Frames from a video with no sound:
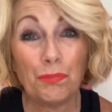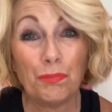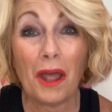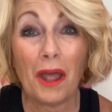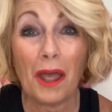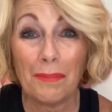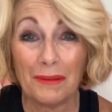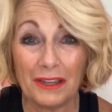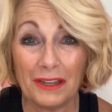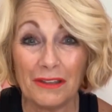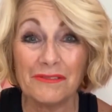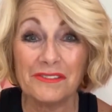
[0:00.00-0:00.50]
you're
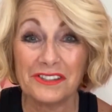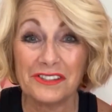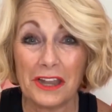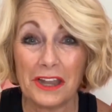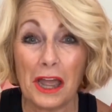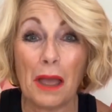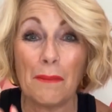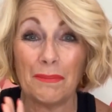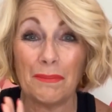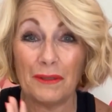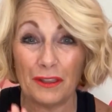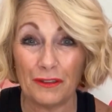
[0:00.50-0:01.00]
probably going to
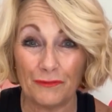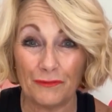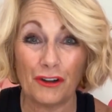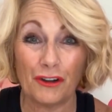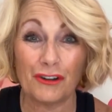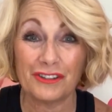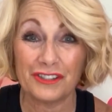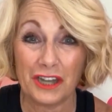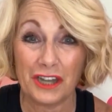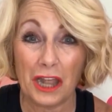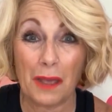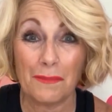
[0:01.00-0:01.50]
stop at the
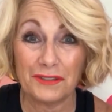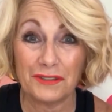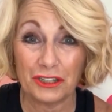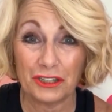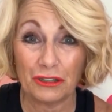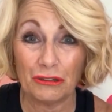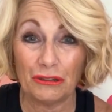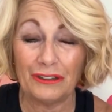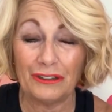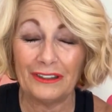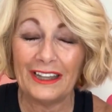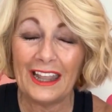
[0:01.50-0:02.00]
first
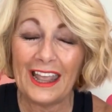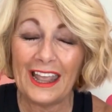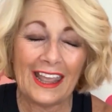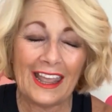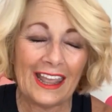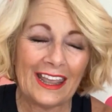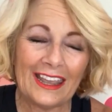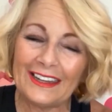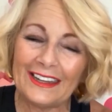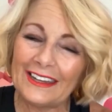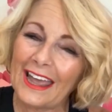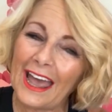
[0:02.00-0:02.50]
obstacle.
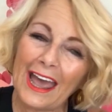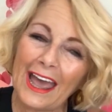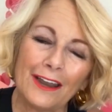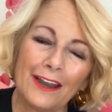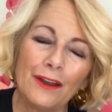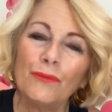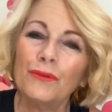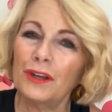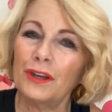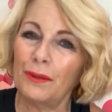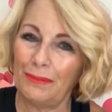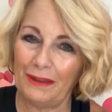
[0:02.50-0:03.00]
And
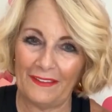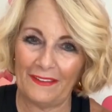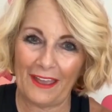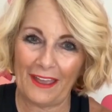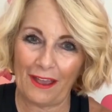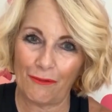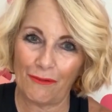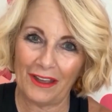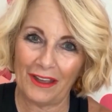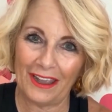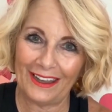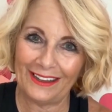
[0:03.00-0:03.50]
I don't want to be
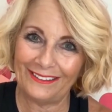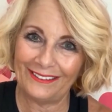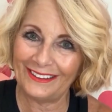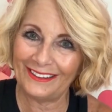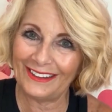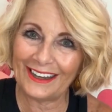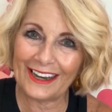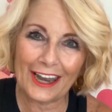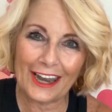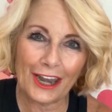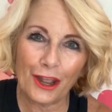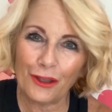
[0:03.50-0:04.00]
that way.
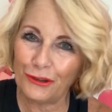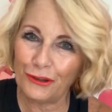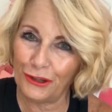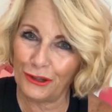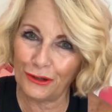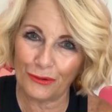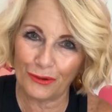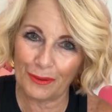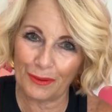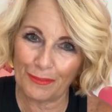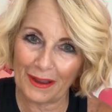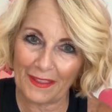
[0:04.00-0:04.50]
And I know
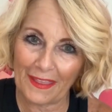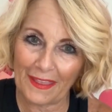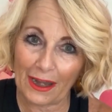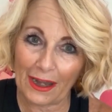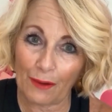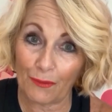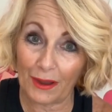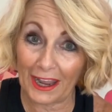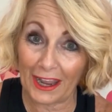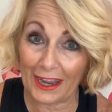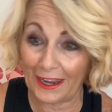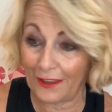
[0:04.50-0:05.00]
you don't want to be
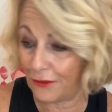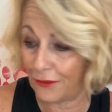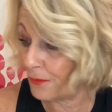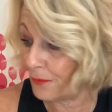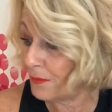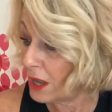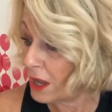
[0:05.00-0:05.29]
that way